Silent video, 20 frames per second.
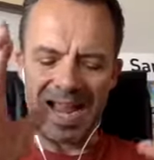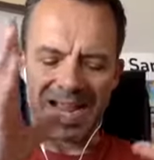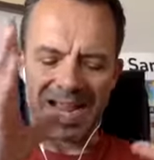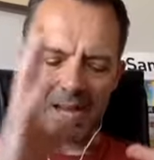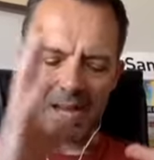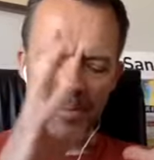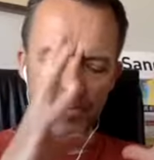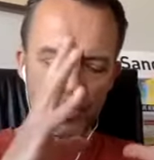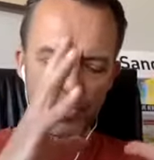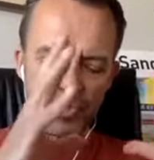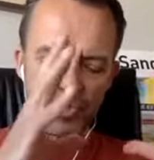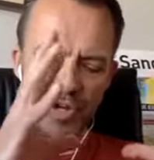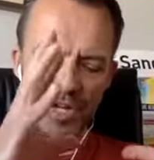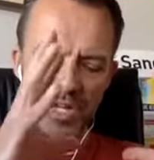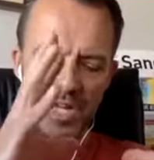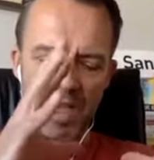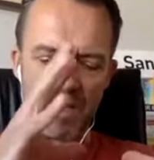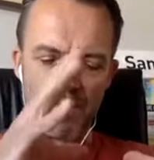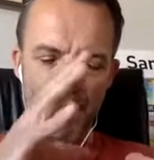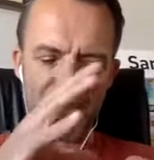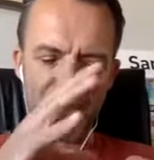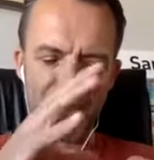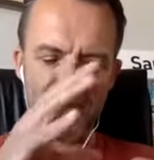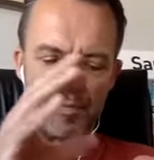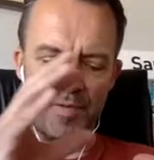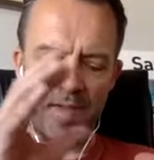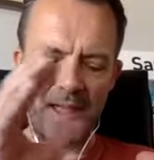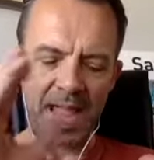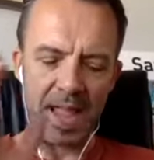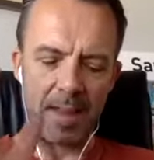I'm just trying to get a feel
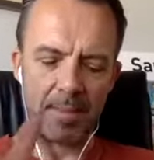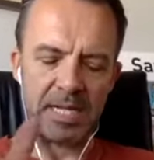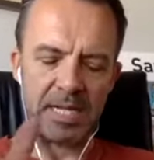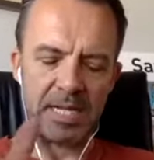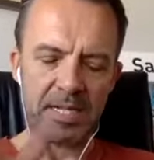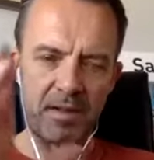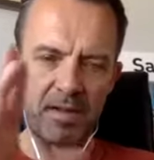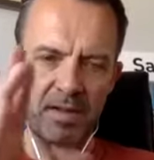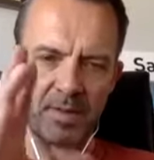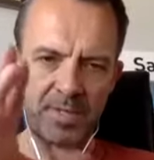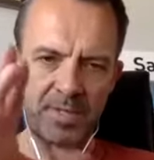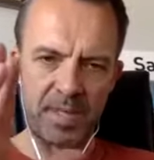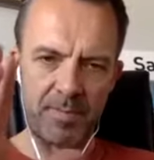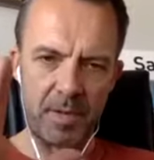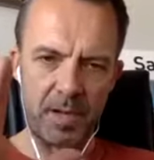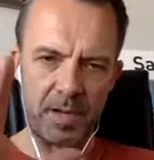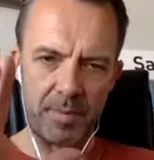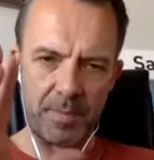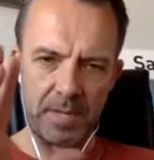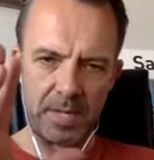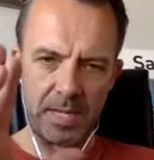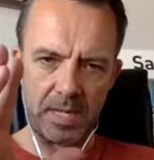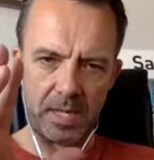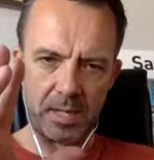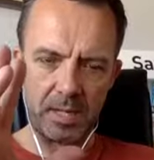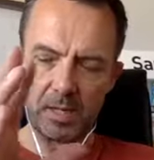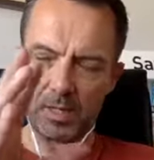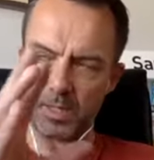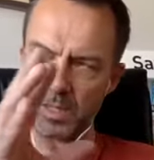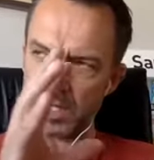for how many dials there might be,
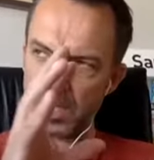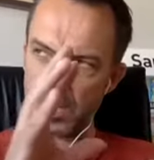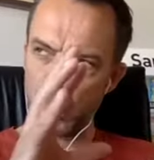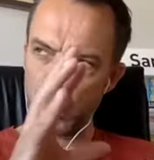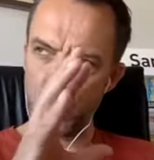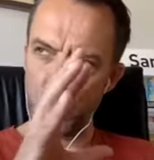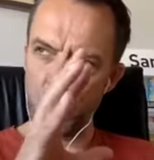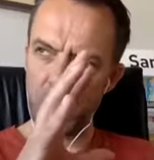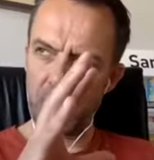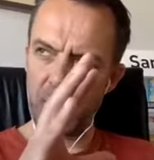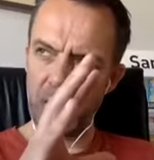because I don't want to,